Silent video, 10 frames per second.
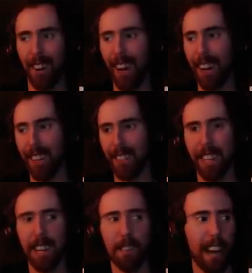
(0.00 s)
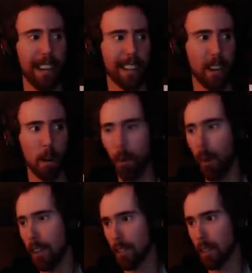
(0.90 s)
right, let's get him out of here,
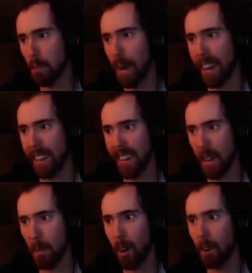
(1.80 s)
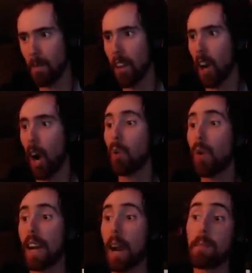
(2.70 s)
boys. Let's ban the emote. All
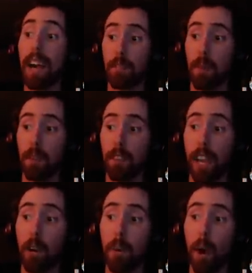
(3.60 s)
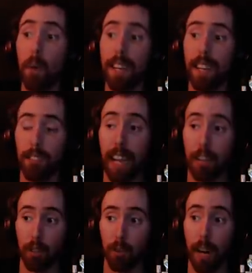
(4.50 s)
right, I'm not supposed to open the
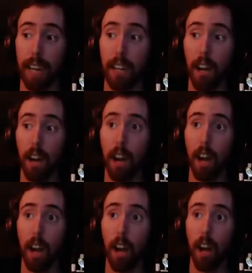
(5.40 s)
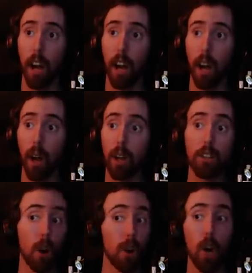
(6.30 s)
satchels, right? Don't
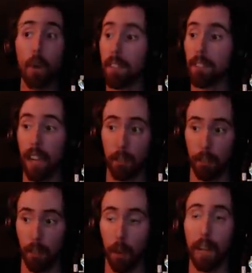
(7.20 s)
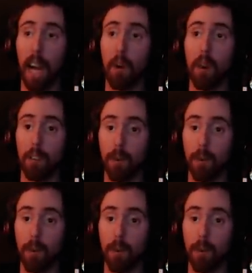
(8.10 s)
open satchels. Okay, I won't